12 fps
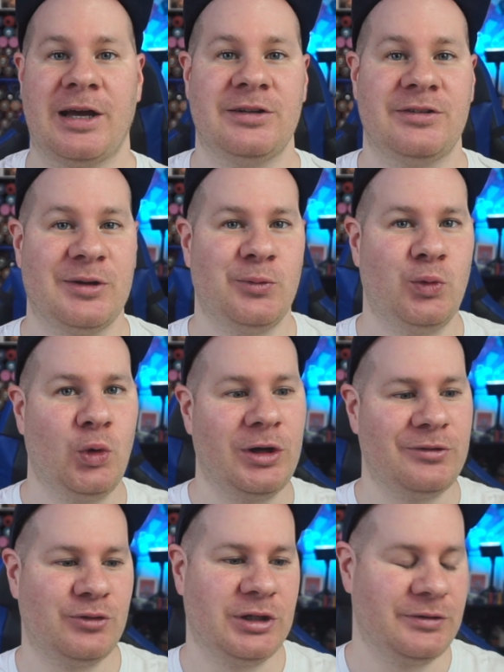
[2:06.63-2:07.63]
and they
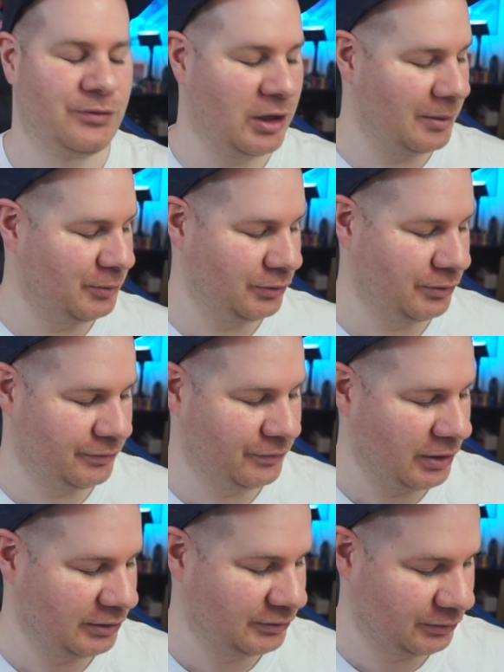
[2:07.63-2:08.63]
weren't really vibing on the
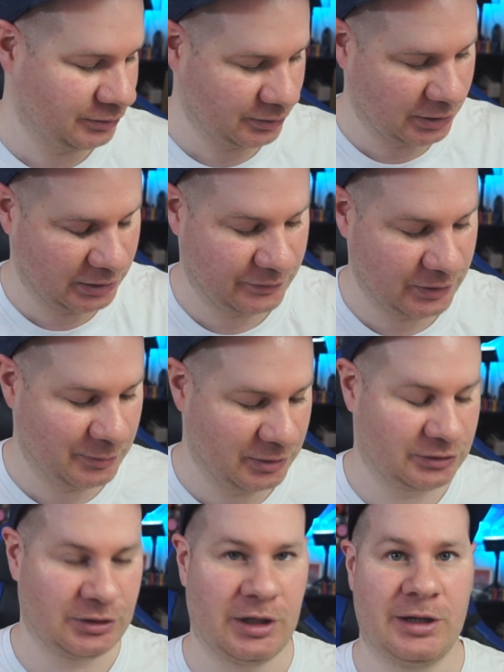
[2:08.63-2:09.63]
first kind of
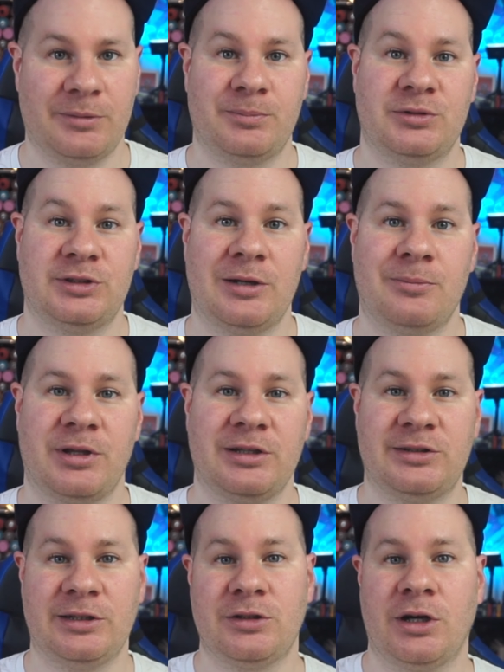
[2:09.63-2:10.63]
image that I sent, but they
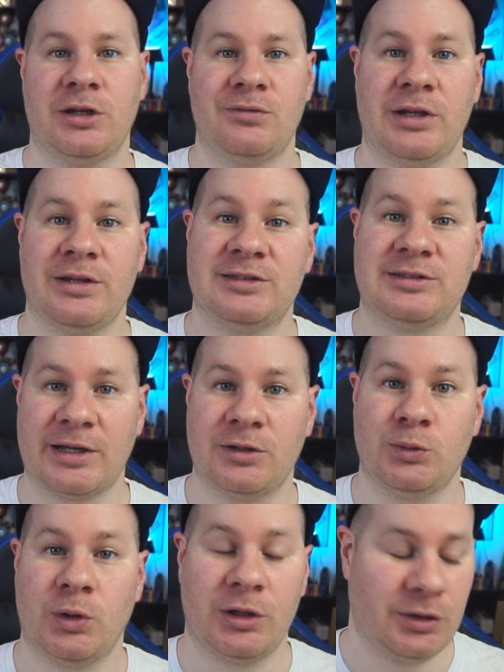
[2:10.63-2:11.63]
did kind of like the
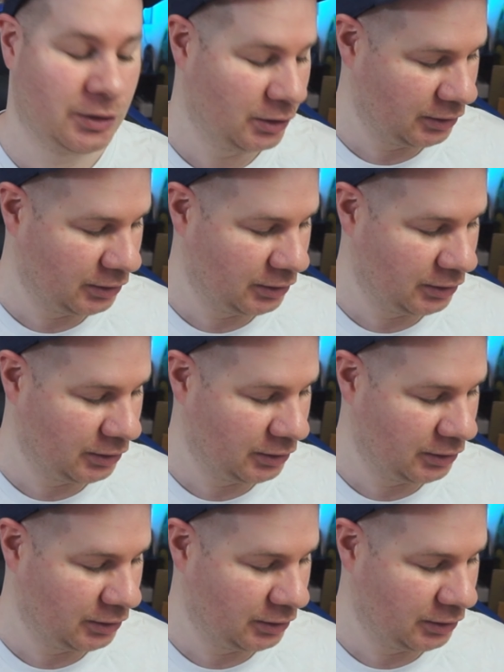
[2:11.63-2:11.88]
second one.